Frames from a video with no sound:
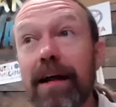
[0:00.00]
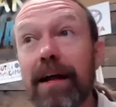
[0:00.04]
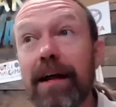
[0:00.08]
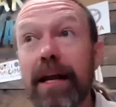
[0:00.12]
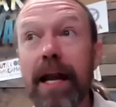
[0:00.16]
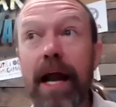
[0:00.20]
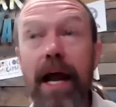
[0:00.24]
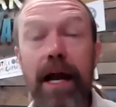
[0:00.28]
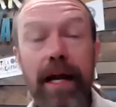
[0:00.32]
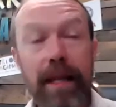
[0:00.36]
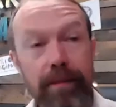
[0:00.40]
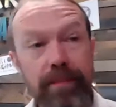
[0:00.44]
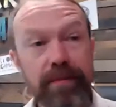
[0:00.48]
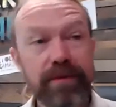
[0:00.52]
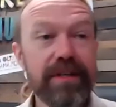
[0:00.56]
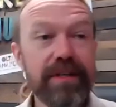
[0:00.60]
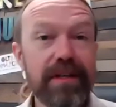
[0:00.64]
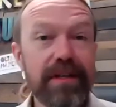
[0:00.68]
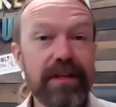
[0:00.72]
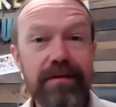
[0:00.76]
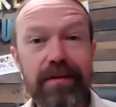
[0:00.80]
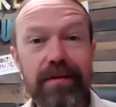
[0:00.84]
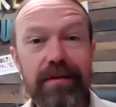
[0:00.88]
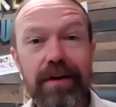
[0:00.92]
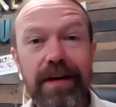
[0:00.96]

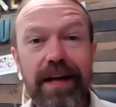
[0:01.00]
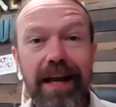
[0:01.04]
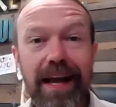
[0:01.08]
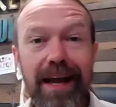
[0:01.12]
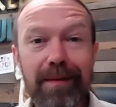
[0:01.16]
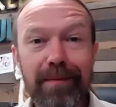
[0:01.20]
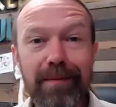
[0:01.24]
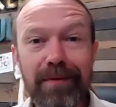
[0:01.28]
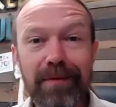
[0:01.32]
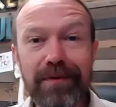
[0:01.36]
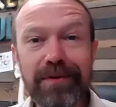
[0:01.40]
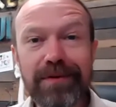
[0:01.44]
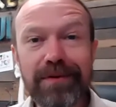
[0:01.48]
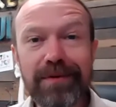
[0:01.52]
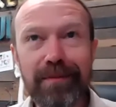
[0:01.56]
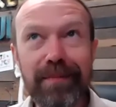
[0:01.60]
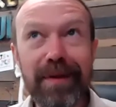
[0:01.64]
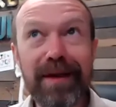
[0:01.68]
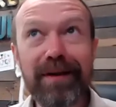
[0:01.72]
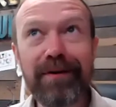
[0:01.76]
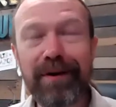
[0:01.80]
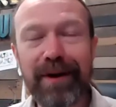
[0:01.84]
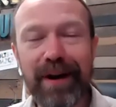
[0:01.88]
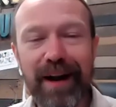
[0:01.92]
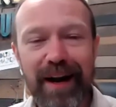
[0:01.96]
90% of our campers,
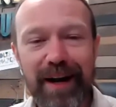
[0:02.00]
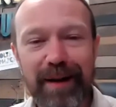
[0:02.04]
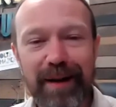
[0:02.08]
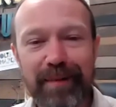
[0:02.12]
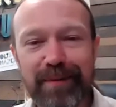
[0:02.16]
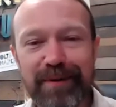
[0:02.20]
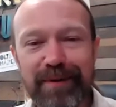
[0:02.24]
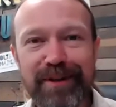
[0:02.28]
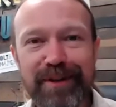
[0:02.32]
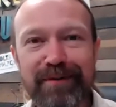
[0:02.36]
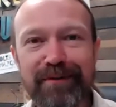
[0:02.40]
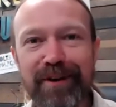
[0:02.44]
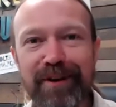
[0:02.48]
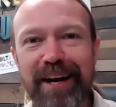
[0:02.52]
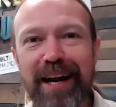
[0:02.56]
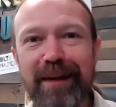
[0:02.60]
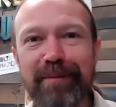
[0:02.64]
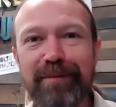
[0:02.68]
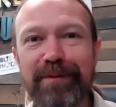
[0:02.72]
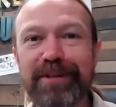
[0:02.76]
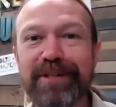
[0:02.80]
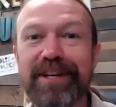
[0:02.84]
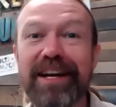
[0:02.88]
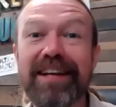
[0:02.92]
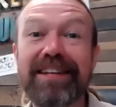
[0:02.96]
better than 90% of our
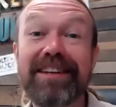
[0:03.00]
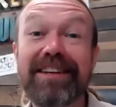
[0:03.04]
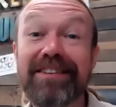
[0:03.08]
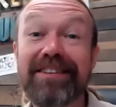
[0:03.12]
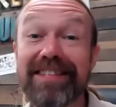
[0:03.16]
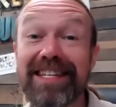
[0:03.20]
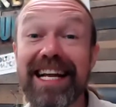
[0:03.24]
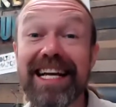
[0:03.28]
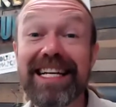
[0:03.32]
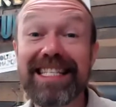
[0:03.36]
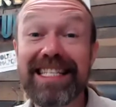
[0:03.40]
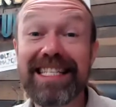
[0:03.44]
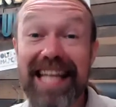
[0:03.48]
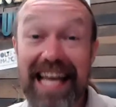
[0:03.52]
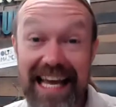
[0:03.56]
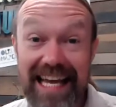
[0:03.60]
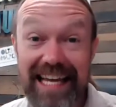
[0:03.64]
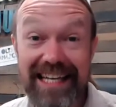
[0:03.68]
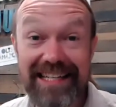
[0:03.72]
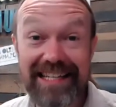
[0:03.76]
campers got theirs next day.